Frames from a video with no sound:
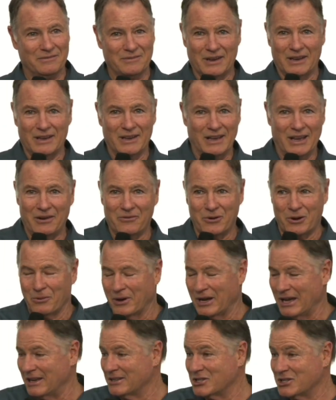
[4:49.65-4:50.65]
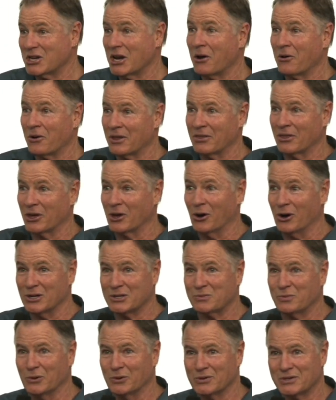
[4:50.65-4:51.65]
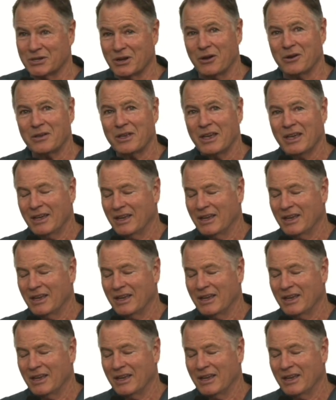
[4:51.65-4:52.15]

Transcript: uh, everywhere, sharing the gospel. So,